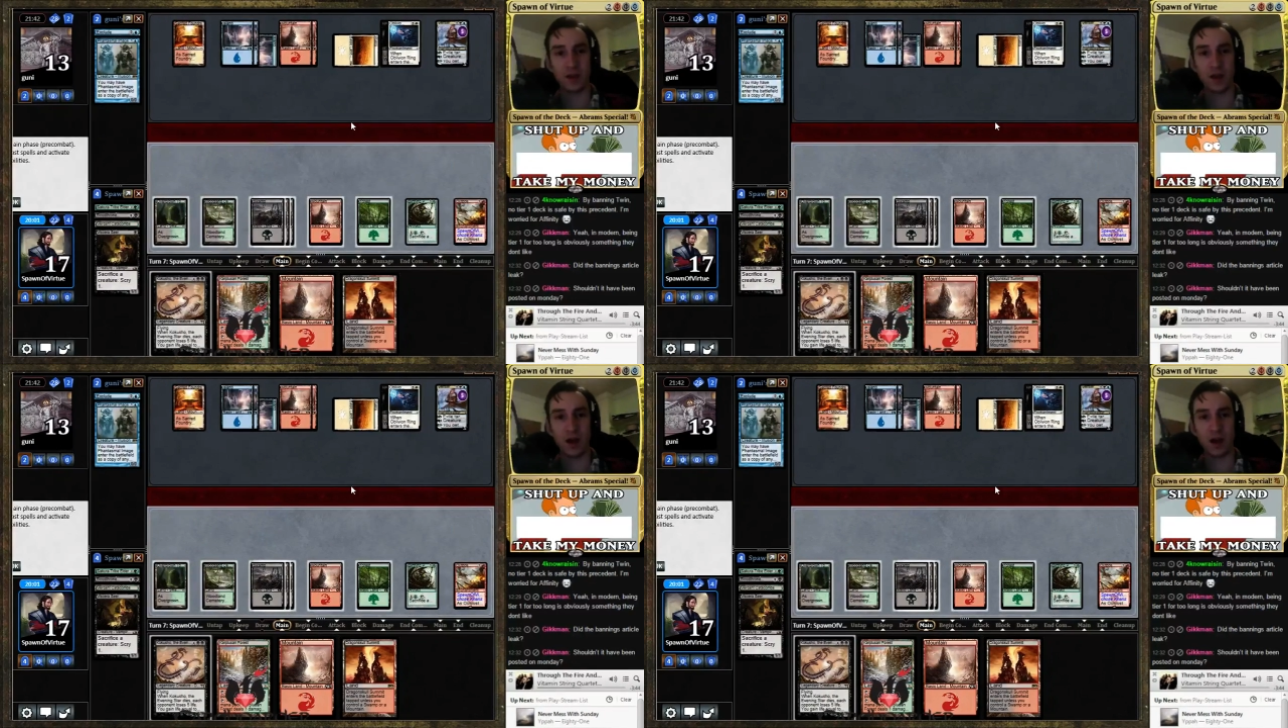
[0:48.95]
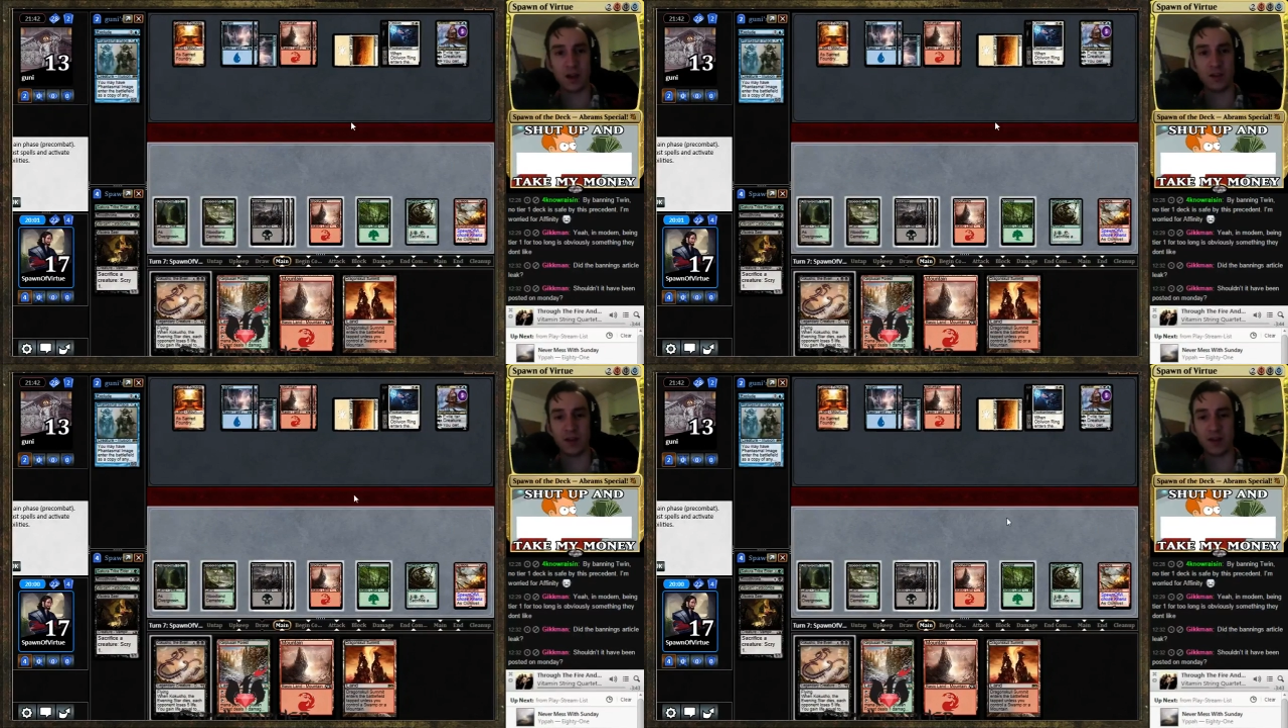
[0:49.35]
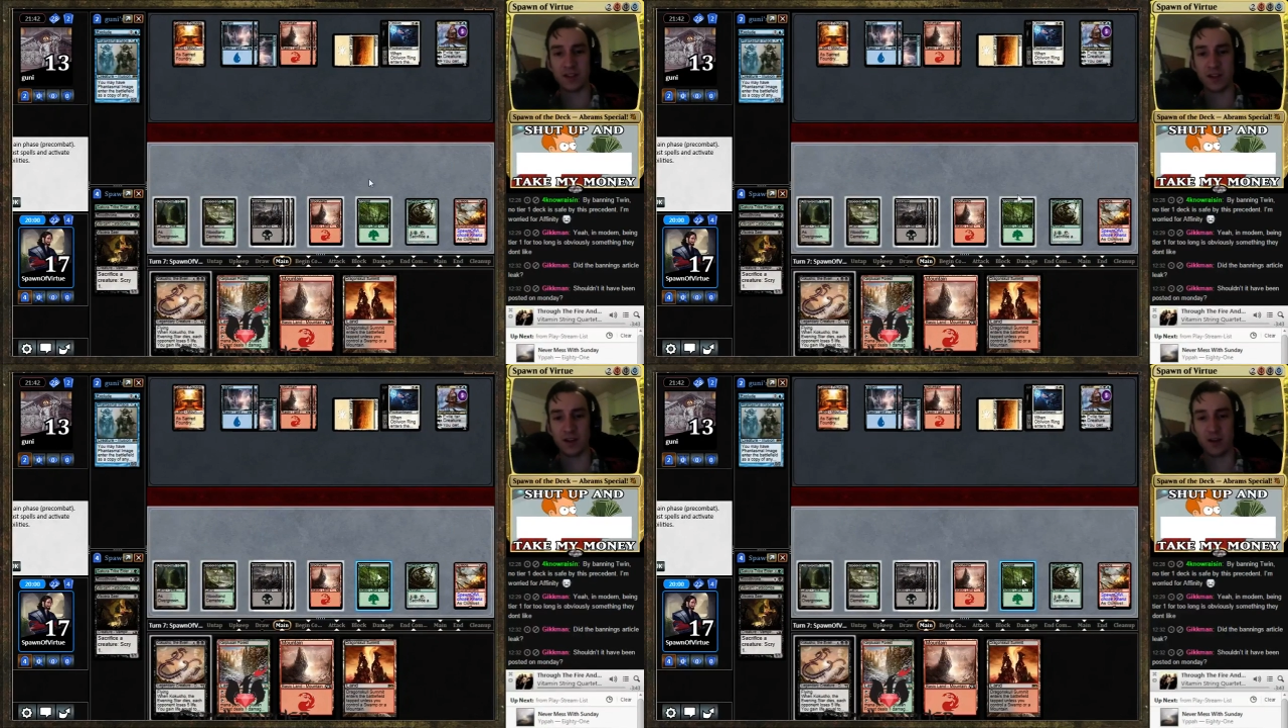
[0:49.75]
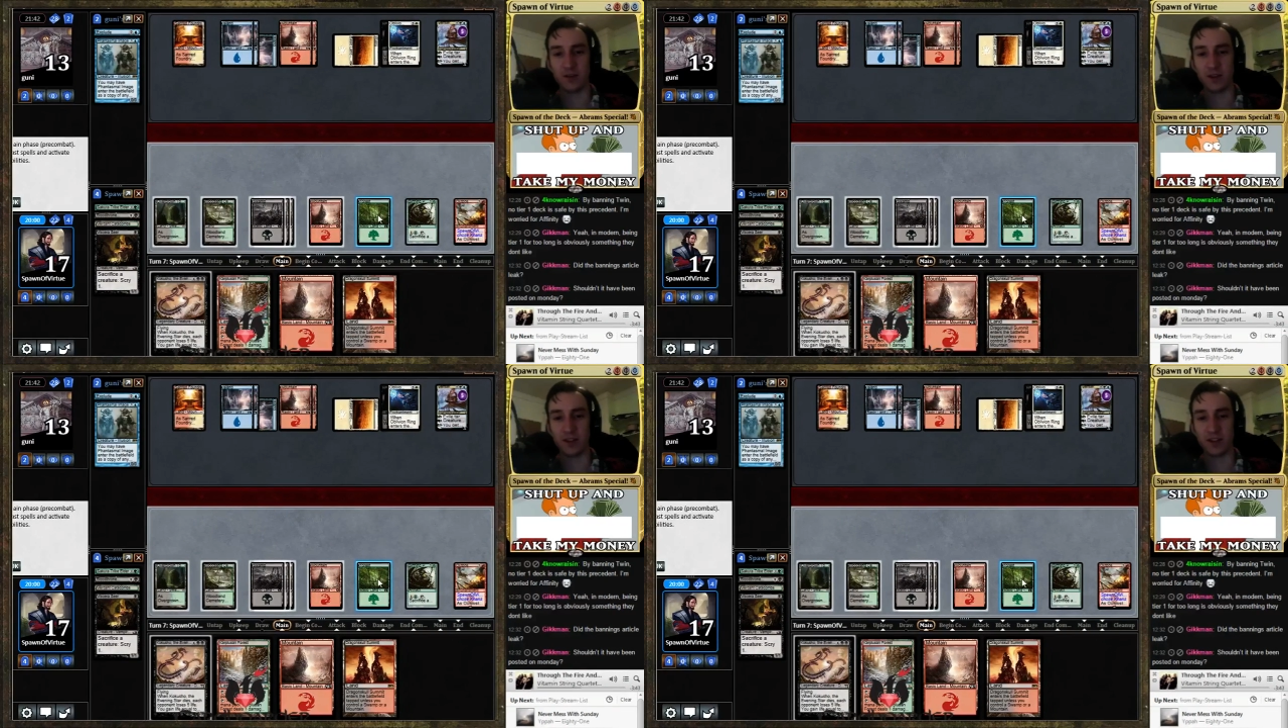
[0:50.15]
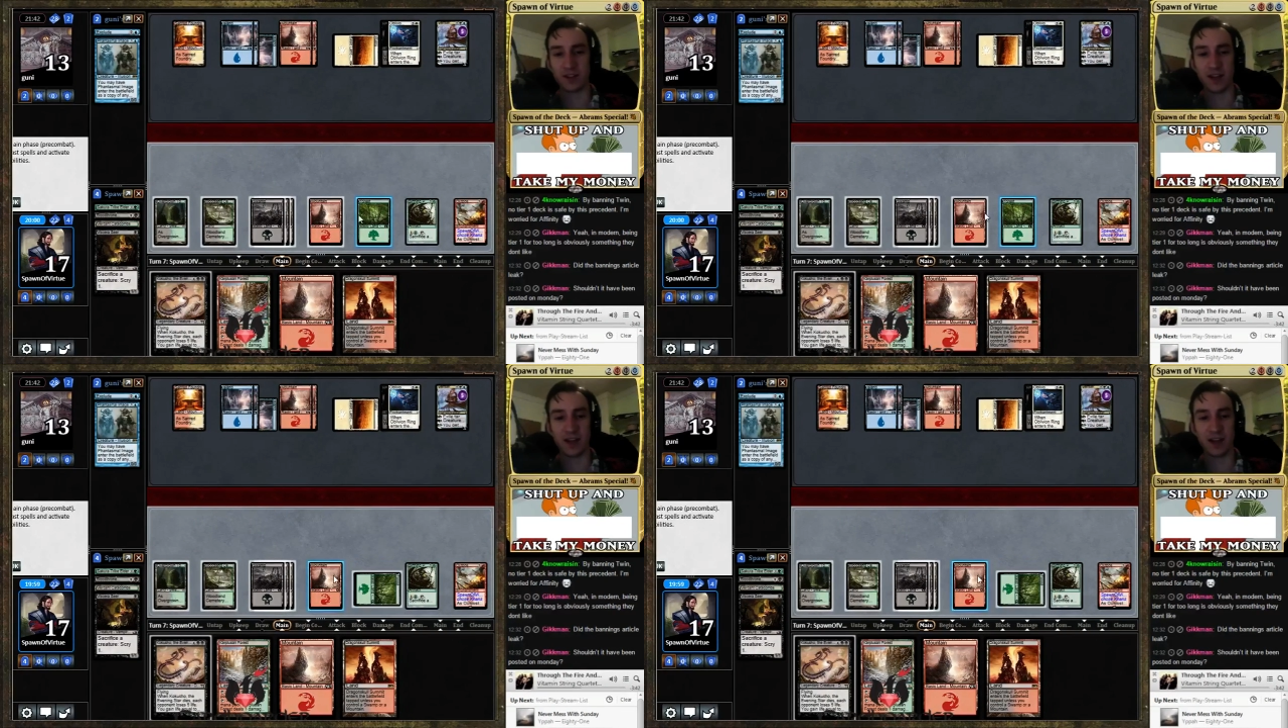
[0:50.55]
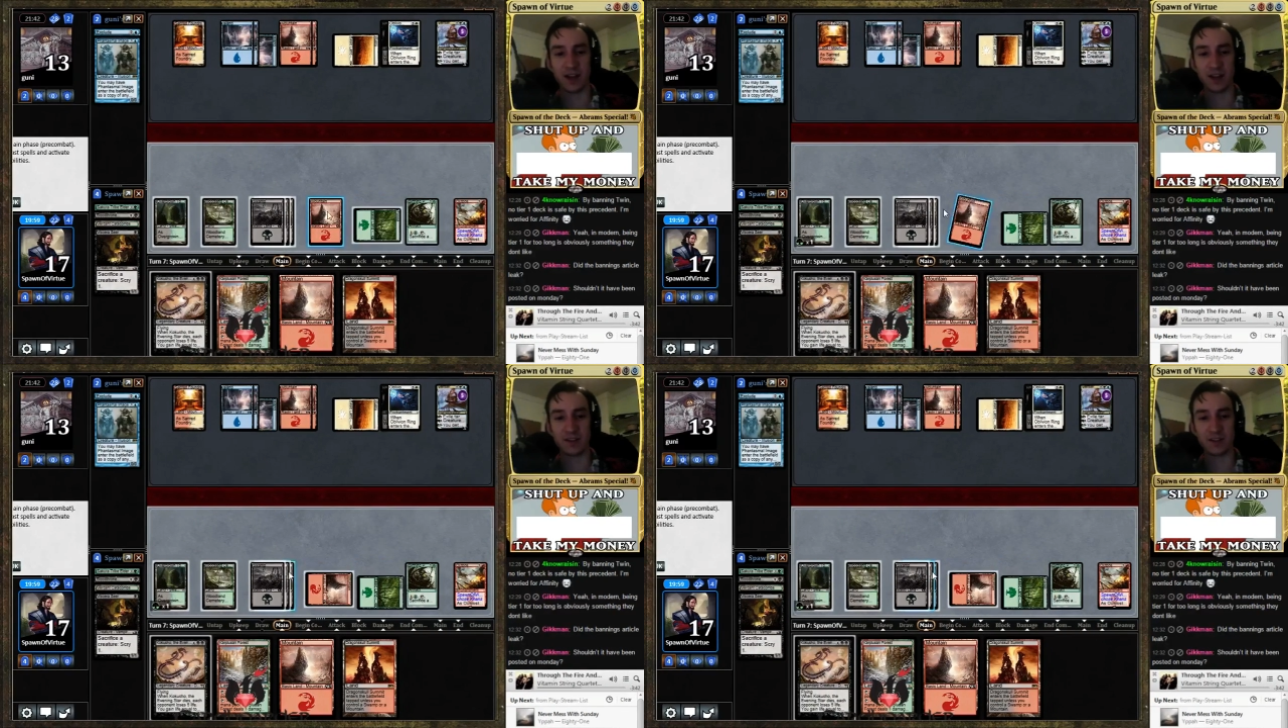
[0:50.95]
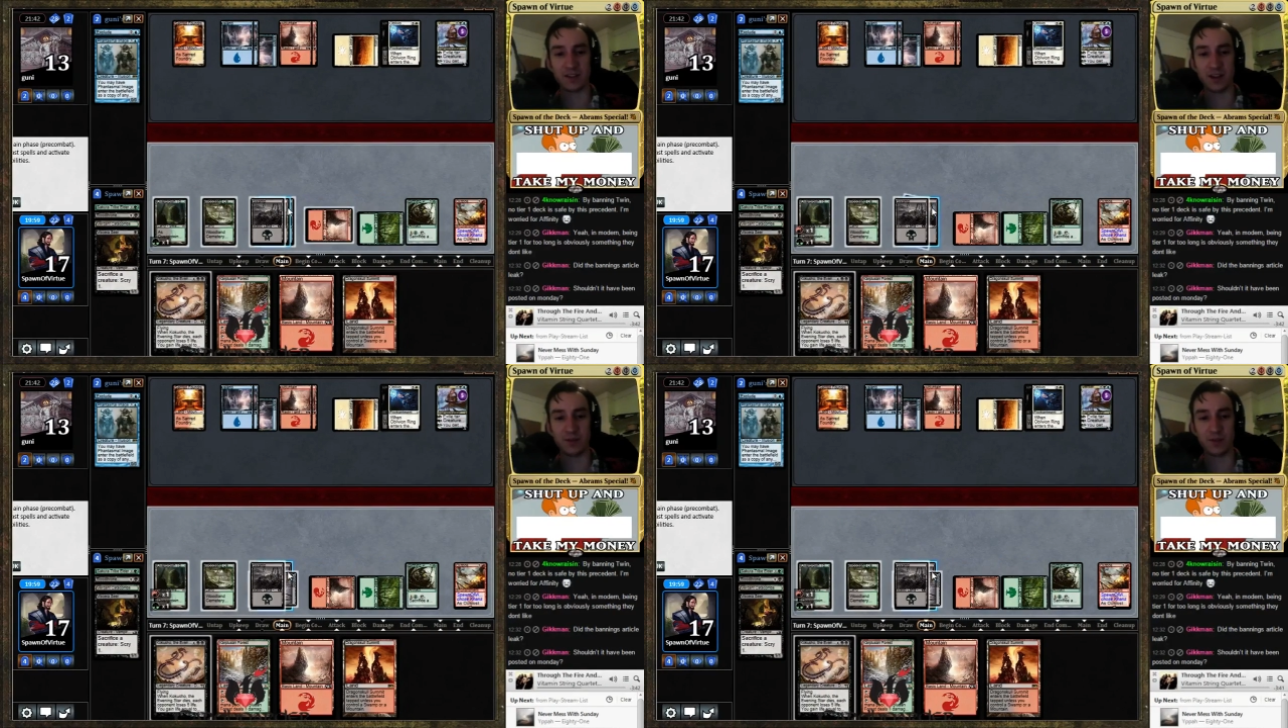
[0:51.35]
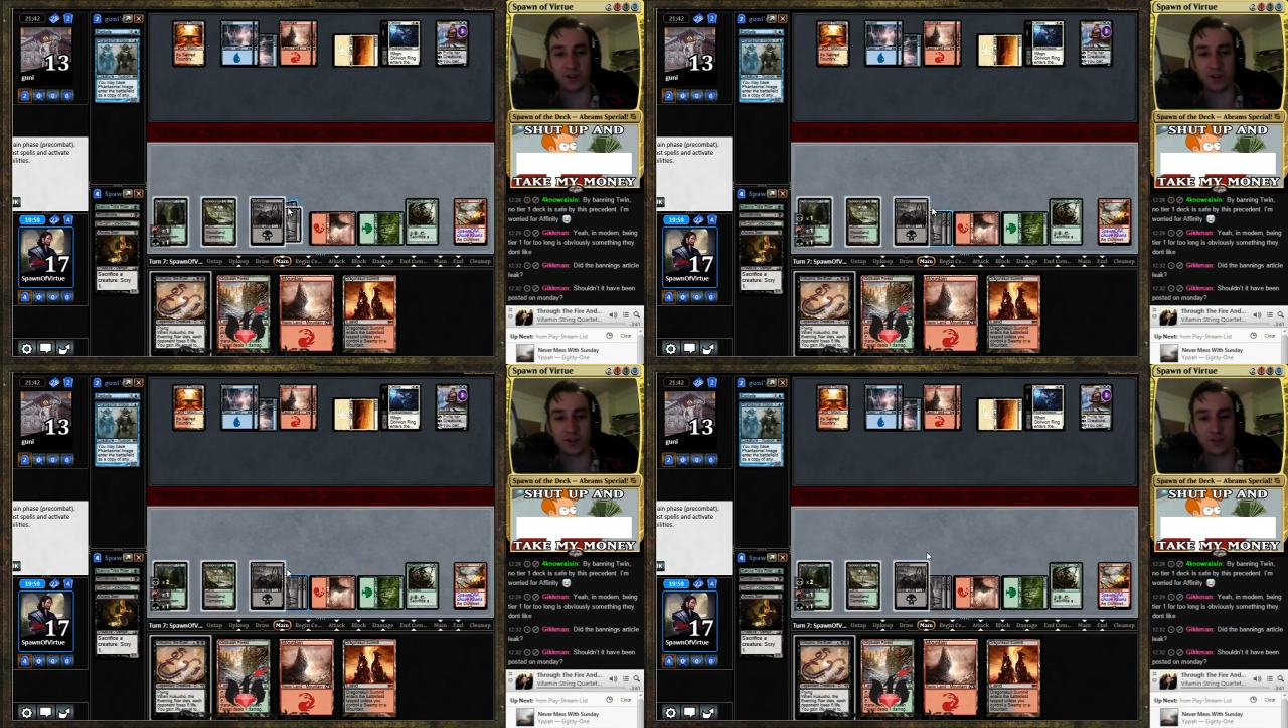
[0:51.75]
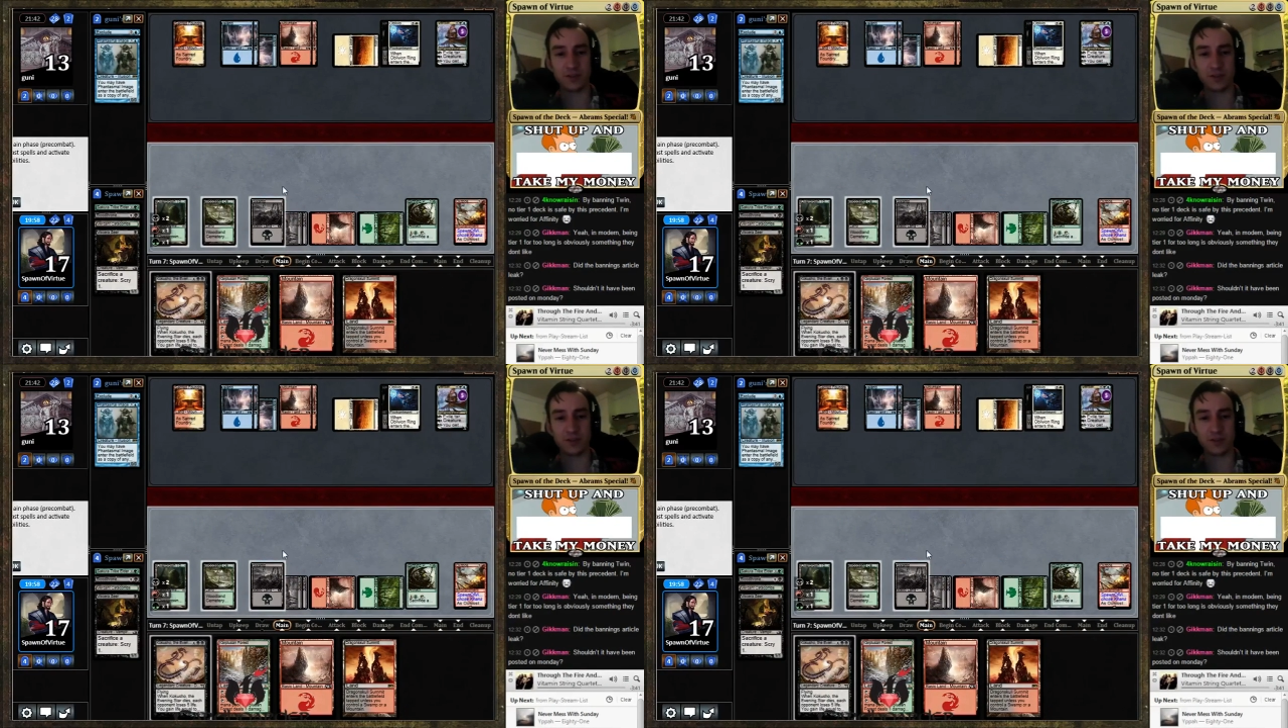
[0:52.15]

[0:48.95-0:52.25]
Uh, he either has the counter or he doesn't. I kind of like to slam the Kokusho.